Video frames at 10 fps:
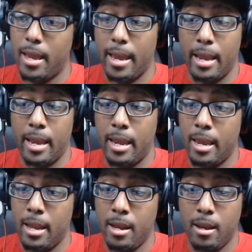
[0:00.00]

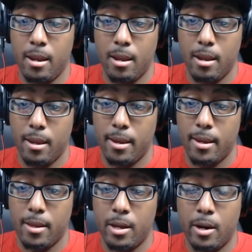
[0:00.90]
and
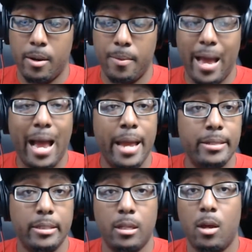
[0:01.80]
the
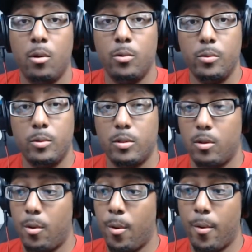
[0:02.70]
highs and lows
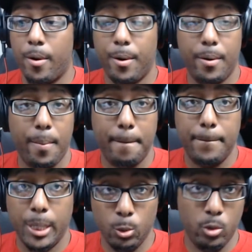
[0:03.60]
are
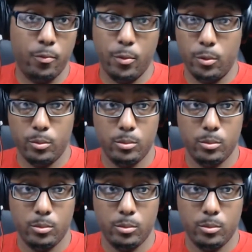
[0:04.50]
beautiful.